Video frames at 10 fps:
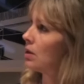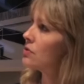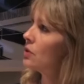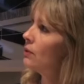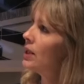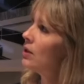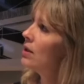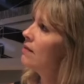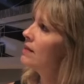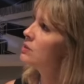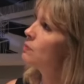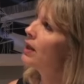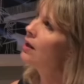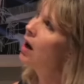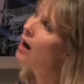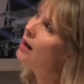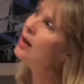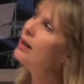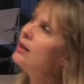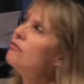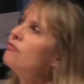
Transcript: So an area that's been highlighted